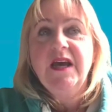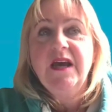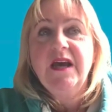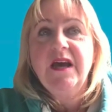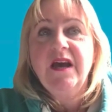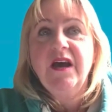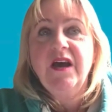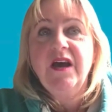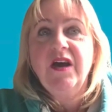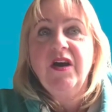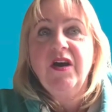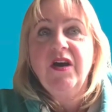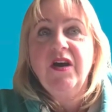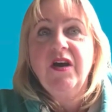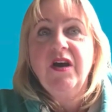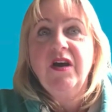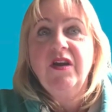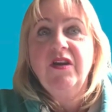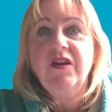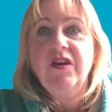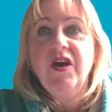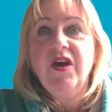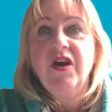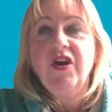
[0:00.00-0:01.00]

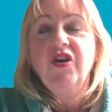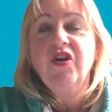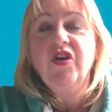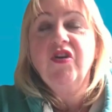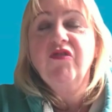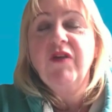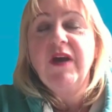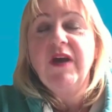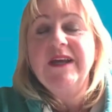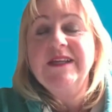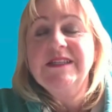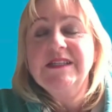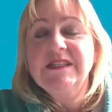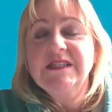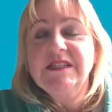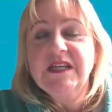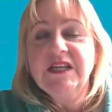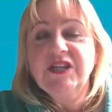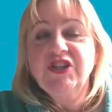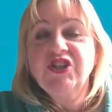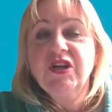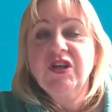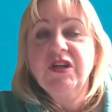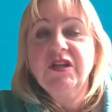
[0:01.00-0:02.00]
and a great
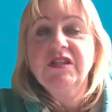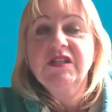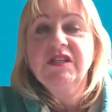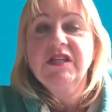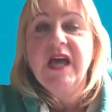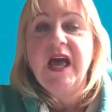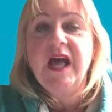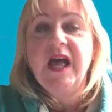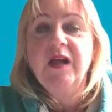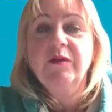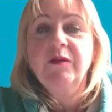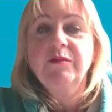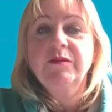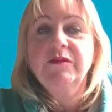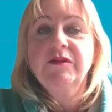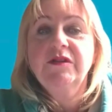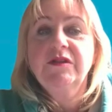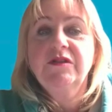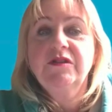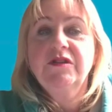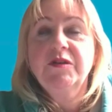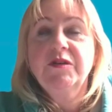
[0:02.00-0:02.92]
addition to help